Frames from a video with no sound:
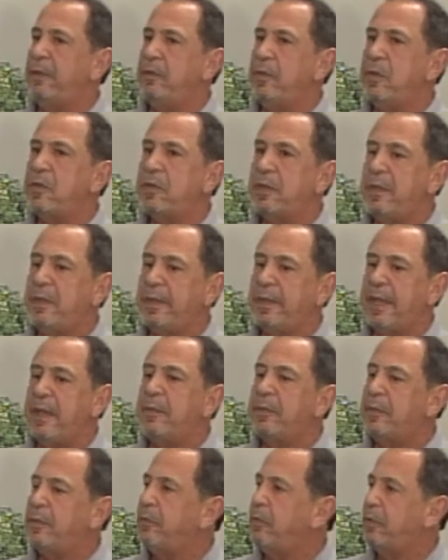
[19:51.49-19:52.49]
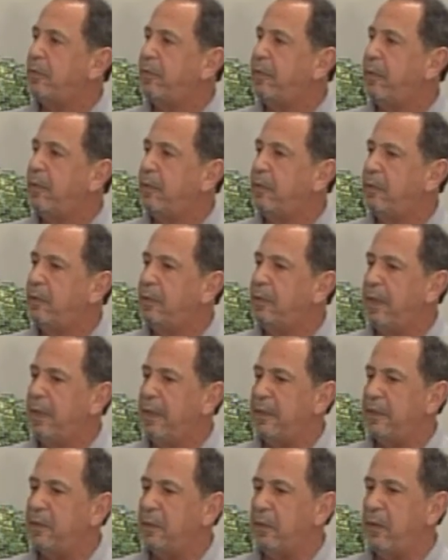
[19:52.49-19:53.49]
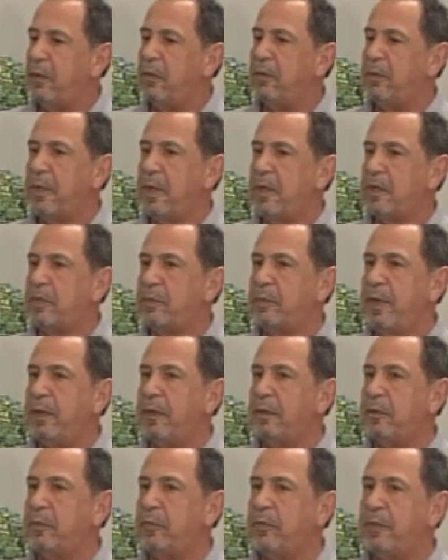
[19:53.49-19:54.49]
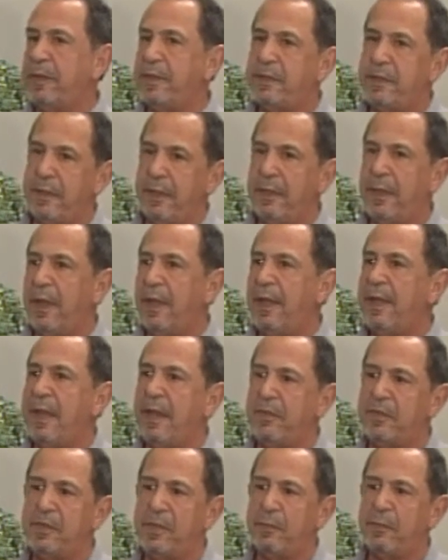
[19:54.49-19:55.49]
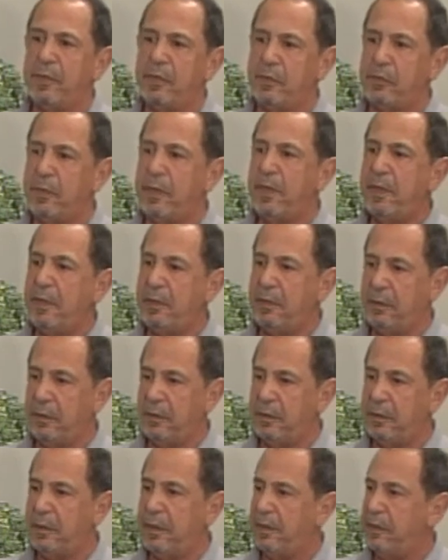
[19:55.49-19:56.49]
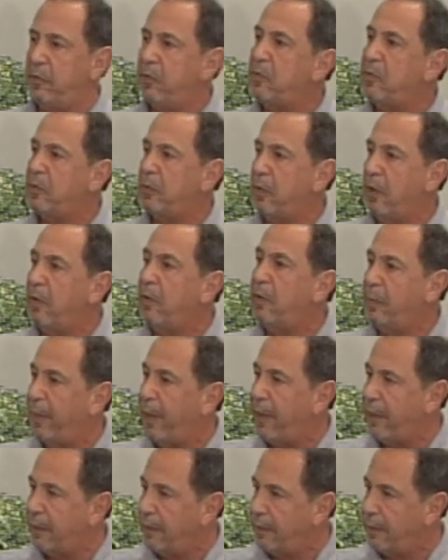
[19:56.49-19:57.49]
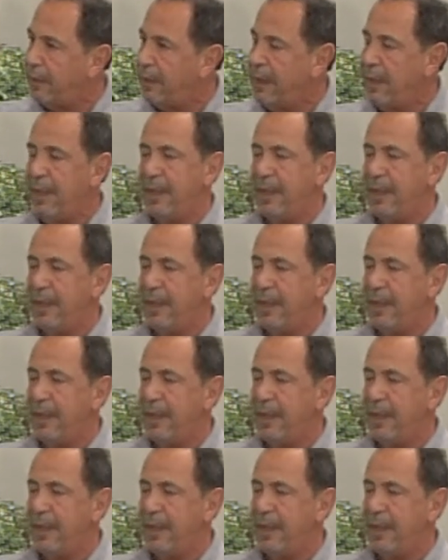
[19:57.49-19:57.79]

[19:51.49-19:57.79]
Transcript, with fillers: and usually it came through referral, and so oh gosh, Michael Peretzian, I have someone's really good, and you should know about it,